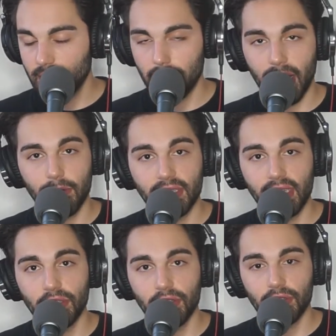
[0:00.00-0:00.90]
Empowered
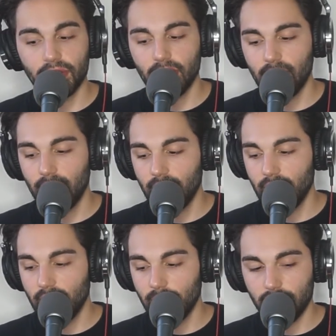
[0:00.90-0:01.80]
Teachers,
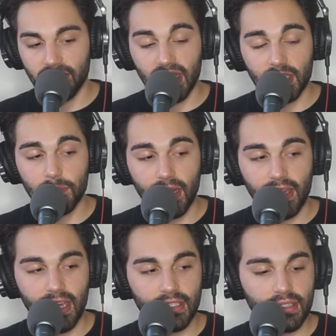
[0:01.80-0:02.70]
with Vanessa's
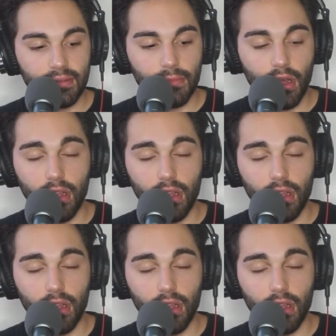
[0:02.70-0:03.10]
podcast,